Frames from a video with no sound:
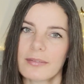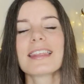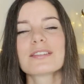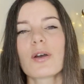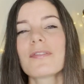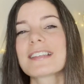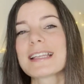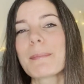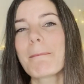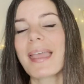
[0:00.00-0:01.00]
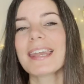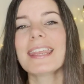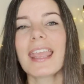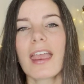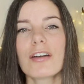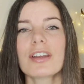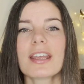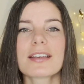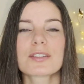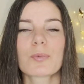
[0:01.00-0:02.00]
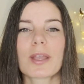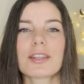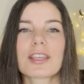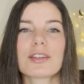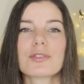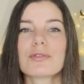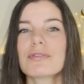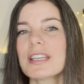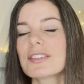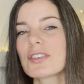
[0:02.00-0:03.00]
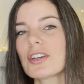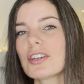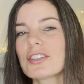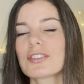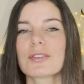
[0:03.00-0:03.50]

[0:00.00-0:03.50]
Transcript: There's obviously many areas where you can do research.